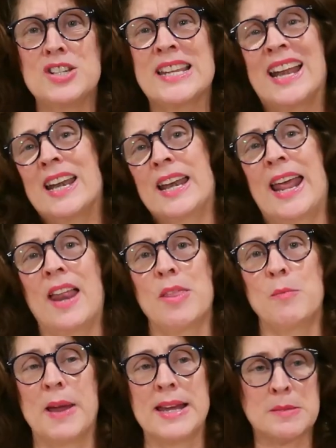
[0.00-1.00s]
Just get it out
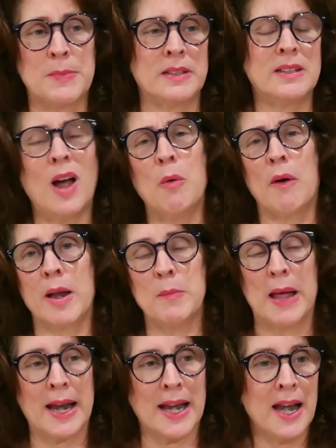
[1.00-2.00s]
of the basement. Don't worry
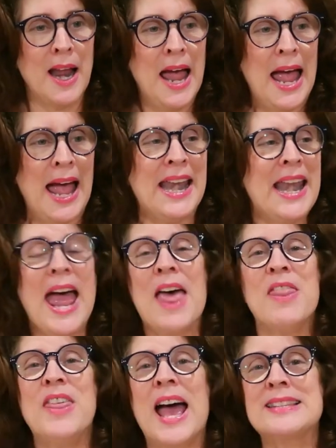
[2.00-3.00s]
about it. And
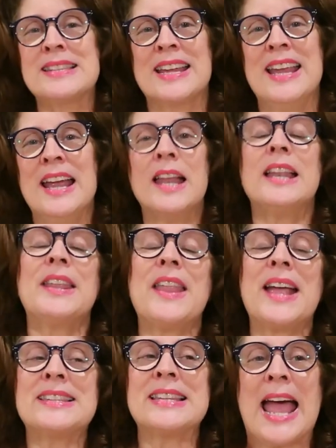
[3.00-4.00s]
that's the
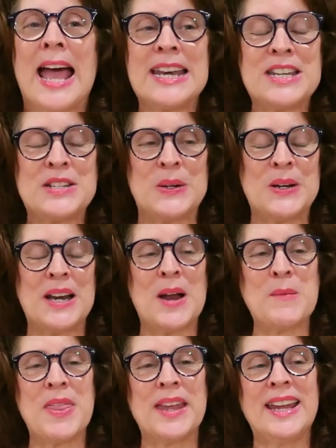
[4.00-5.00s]
attitude. And
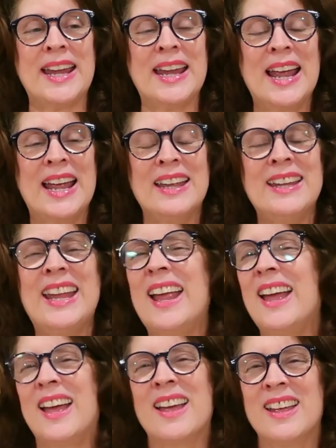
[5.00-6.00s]
I'm thinking,
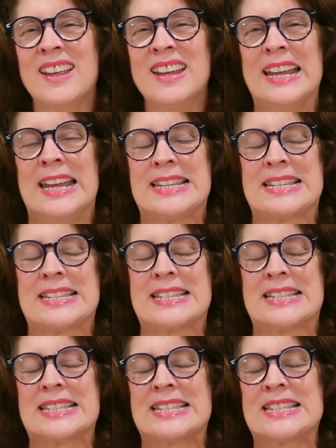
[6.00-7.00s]
yeah, it's
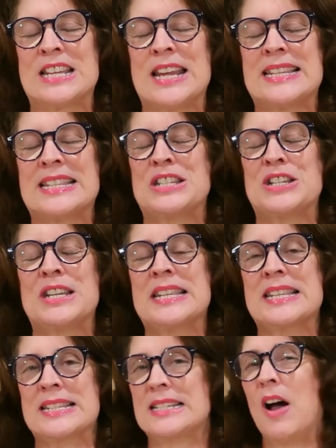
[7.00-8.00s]

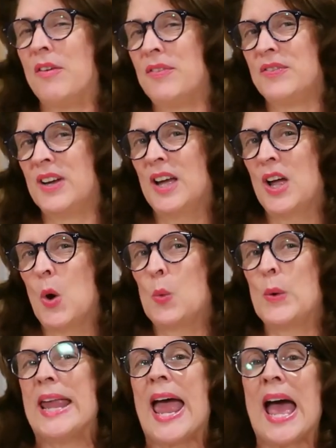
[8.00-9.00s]
just stuff.
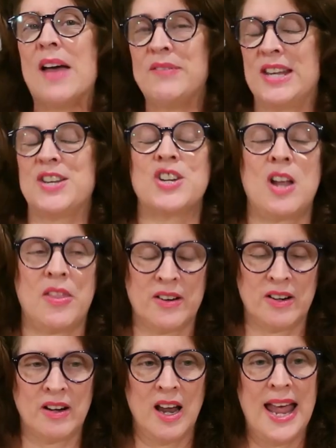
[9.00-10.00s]
We have each
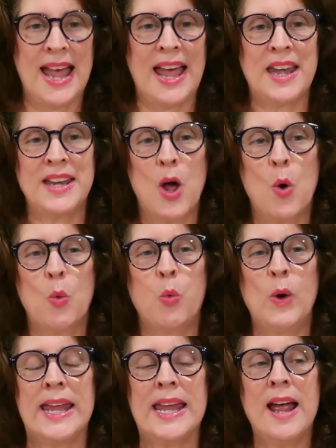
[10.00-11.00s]
other, and
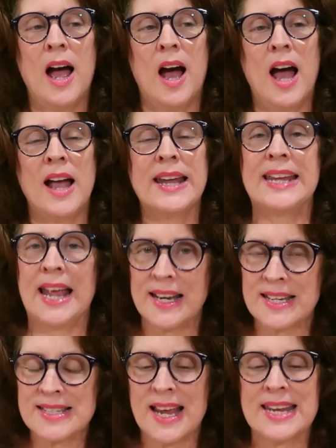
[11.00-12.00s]
we,
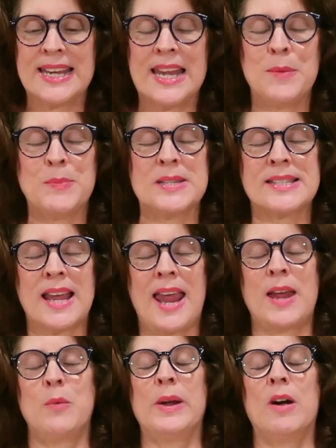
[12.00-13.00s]
again, as I keep
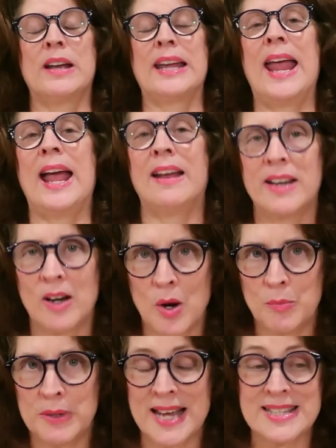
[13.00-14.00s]
saying, we are counting
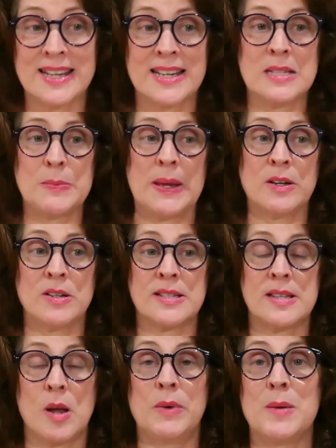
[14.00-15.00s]
our blessings,
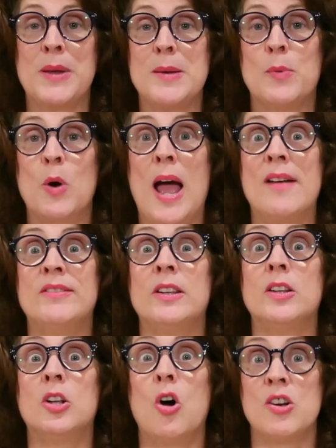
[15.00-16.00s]
because so many people have
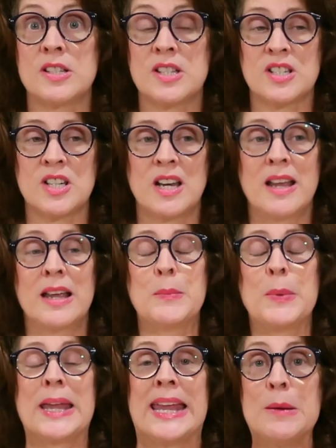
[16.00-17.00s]
lost
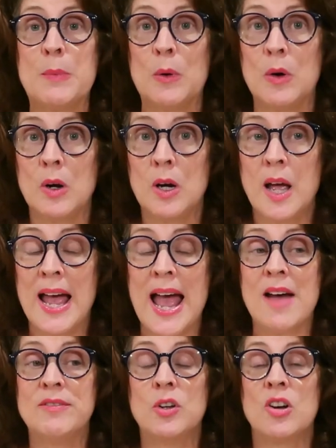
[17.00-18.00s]

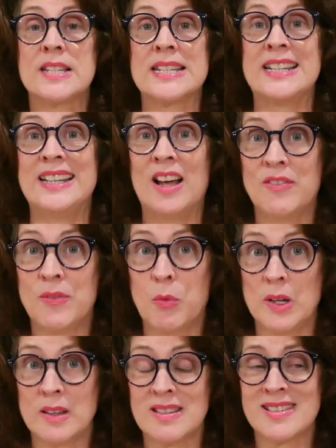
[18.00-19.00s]
loved
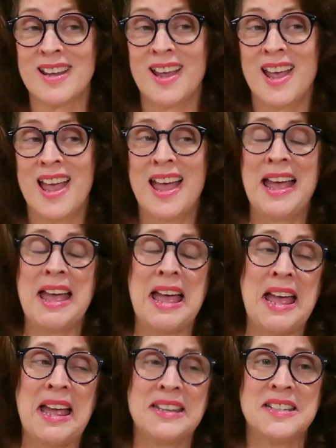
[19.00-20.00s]
ones.
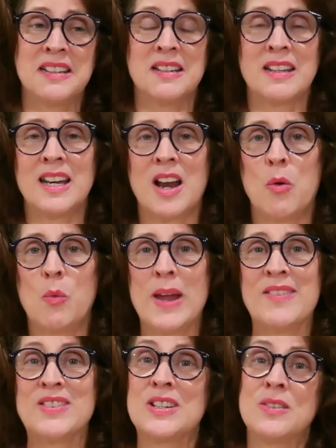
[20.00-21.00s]
And, you know,
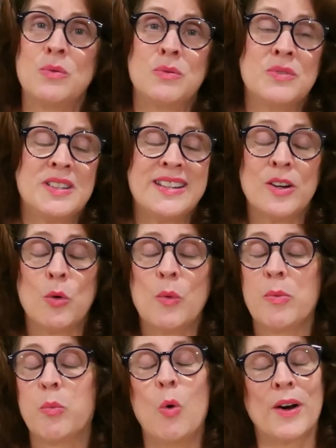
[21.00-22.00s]
we have to deal
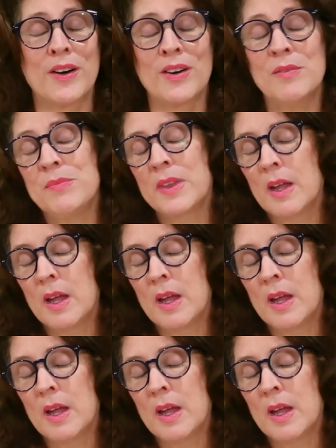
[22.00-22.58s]
with water.